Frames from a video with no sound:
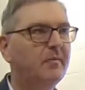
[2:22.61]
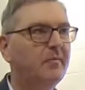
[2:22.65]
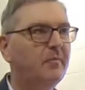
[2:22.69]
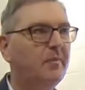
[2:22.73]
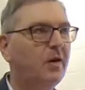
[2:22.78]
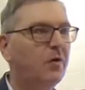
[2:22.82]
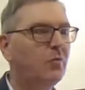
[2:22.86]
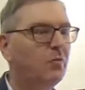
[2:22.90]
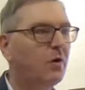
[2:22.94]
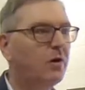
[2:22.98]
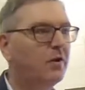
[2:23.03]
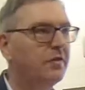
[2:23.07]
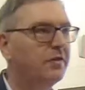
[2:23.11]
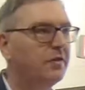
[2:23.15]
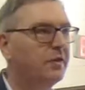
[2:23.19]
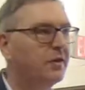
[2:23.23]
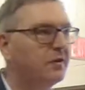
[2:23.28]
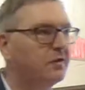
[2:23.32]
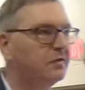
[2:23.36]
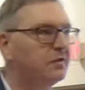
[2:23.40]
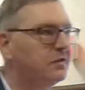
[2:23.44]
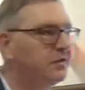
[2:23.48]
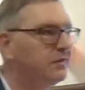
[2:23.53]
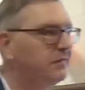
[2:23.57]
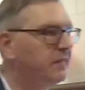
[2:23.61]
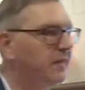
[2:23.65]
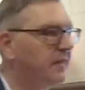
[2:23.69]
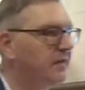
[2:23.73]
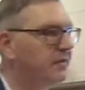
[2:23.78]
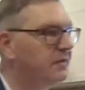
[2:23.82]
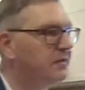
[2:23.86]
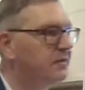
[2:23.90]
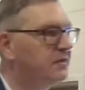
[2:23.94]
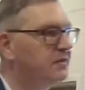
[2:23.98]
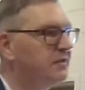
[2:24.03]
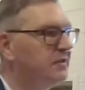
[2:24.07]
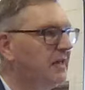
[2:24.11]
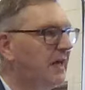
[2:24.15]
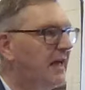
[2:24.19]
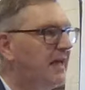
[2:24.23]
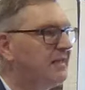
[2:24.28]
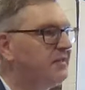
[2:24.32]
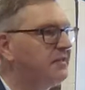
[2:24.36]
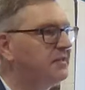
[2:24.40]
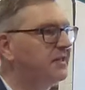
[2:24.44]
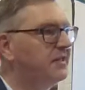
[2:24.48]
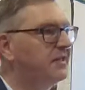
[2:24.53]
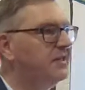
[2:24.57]
But what those events,
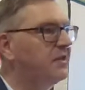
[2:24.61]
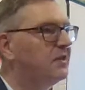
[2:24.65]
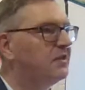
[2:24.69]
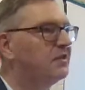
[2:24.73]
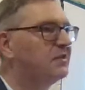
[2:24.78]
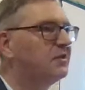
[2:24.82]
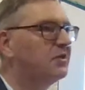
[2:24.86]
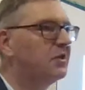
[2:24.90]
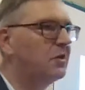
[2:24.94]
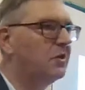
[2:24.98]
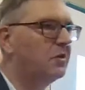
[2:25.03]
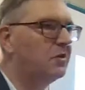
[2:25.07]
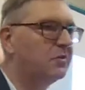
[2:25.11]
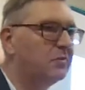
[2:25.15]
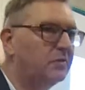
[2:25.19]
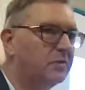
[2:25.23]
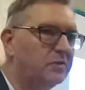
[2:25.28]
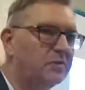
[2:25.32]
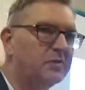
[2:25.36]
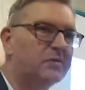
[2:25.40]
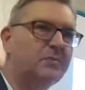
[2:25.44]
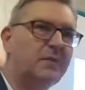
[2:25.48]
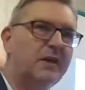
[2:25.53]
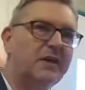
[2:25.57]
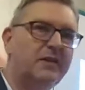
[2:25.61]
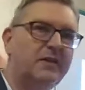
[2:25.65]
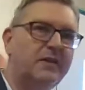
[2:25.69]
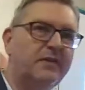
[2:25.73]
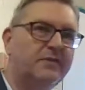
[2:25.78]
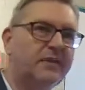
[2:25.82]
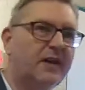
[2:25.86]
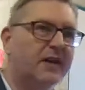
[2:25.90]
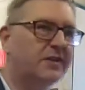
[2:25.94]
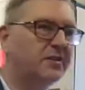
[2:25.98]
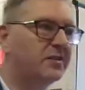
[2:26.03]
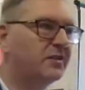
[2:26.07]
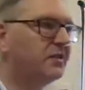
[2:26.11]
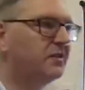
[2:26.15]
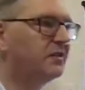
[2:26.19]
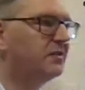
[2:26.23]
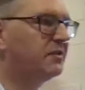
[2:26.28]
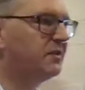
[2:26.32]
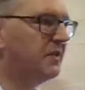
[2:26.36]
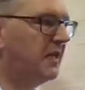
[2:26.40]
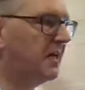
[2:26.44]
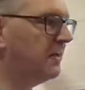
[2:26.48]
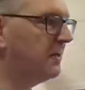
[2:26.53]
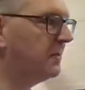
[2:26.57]
as they are told by the
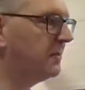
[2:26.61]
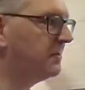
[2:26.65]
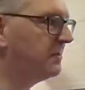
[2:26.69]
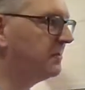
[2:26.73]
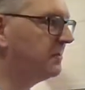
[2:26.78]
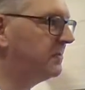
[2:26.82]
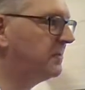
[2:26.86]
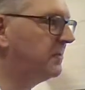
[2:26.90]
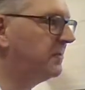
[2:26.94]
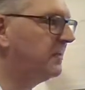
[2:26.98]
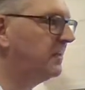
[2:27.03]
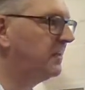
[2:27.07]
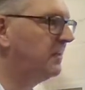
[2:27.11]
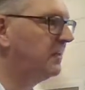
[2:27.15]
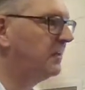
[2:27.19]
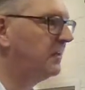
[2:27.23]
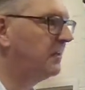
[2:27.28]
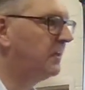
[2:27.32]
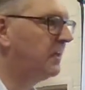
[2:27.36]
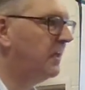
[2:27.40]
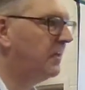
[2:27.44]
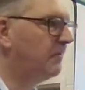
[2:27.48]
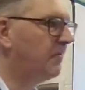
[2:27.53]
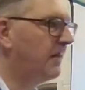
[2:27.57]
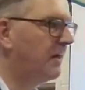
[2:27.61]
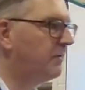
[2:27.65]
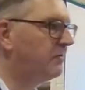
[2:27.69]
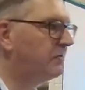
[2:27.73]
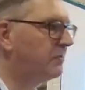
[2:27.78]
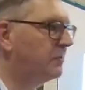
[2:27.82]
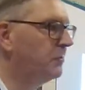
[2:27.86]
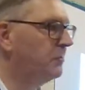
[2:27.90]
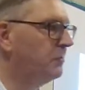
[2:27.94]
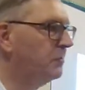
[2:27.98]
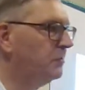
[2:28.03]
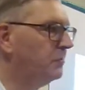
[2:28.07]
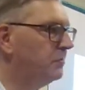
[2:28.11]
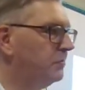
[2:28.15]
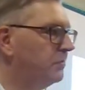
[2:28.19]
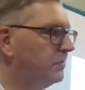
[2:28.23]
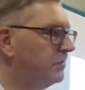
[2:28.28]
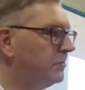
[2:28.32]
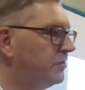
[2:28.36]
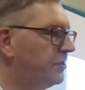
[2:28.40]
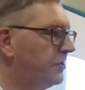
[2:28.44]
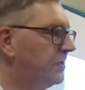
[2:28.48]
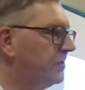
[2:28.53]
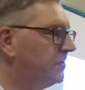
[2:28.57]
evangelist, tell us about who
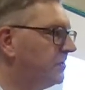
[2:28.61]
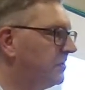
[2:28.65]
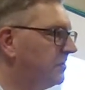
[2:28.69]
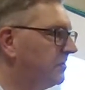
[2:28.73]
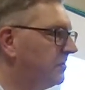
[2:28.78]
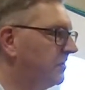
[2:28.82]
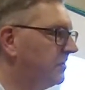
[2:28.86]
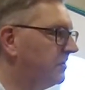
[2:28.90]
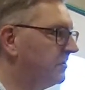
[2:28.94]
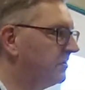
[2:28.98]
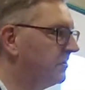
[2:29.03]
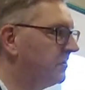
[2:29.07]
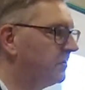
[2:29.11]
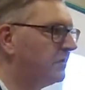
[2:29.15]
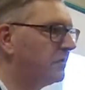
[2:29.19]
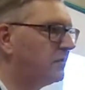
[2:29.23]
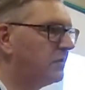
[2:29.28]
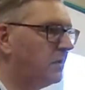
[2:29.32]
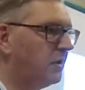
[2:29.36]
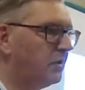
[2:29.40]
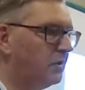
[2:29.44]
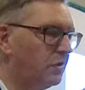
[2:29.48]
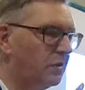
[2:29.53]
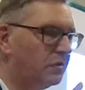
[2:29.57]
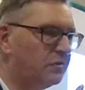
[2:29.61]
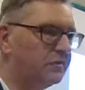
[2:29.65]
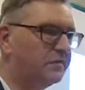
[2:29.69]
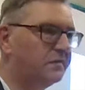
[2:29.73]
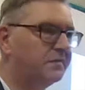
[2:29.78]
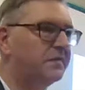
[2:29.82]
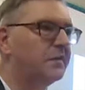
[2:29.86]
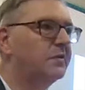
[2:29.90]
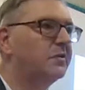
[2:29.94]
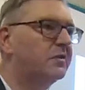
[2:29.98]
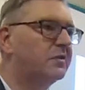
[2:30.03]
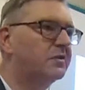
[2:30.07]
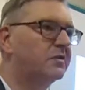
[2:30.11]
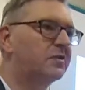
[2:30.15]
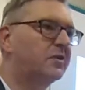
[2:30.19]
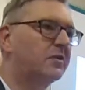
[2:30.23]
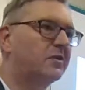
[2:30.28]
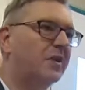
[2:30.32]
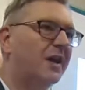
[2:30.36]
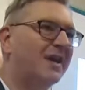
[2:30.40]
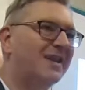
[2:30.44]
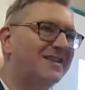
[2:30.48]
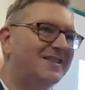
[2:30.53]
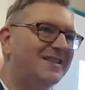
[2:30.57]
Jesus is. So there's a lot of focus
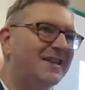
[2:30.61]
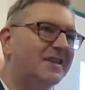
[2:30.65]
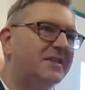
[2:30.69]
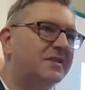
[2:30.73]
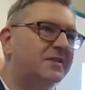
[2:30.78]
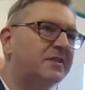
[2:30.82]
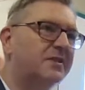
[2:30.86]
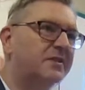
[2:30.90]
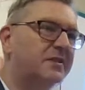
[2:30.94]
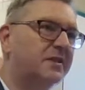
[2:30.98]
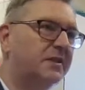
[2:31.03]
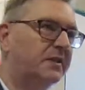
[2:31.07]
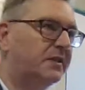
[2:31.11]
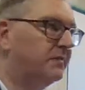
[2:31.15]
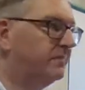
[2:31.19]
on identity.